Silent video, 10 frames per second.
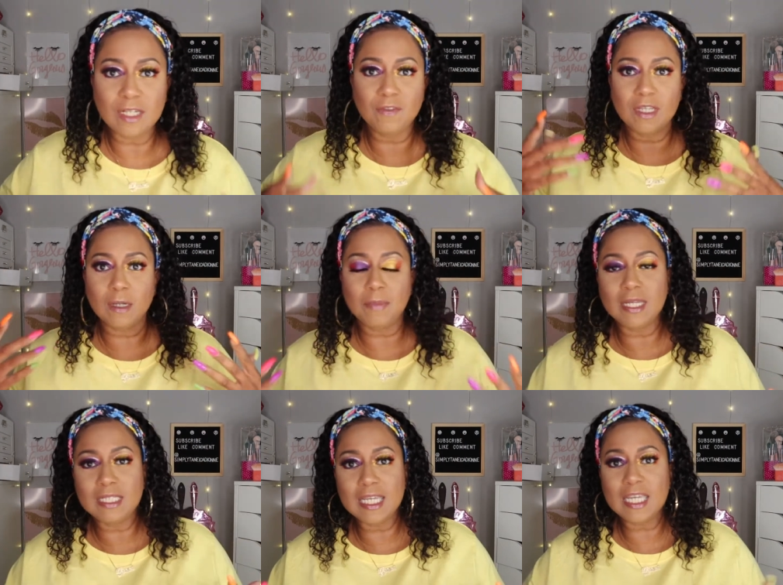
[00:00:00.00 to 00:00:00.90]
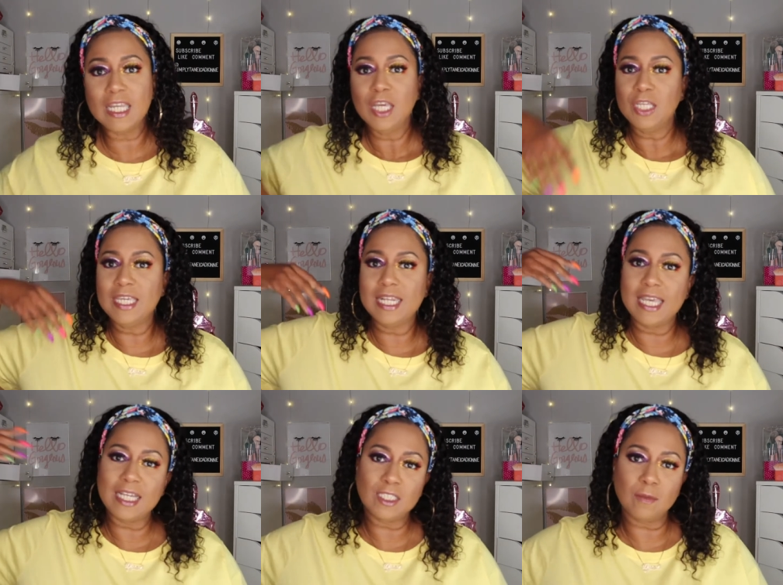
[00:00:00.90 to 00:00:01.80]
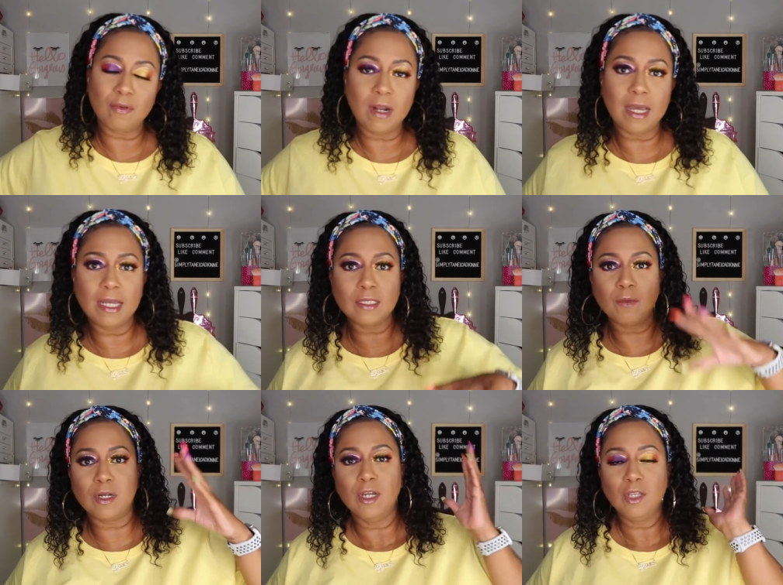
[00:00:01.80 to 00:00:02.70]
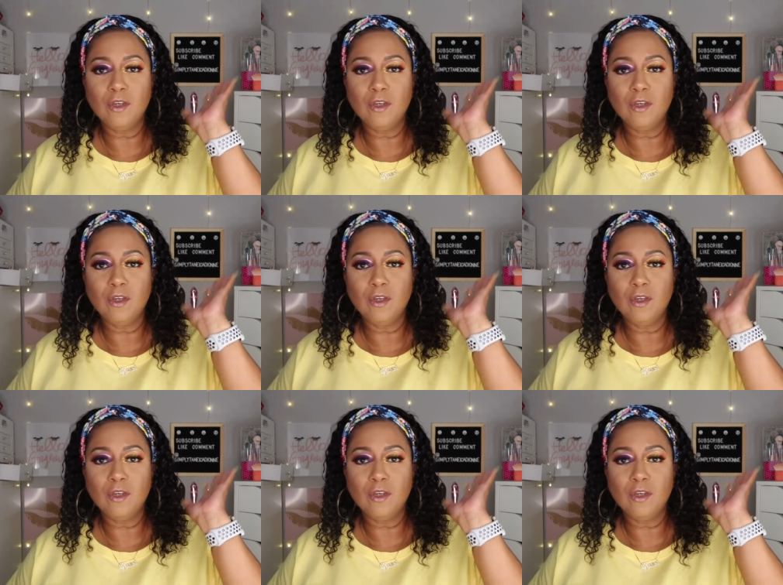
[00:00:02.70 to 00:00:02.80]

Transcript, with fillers: And if you get a pink ticket, you get an extra prize where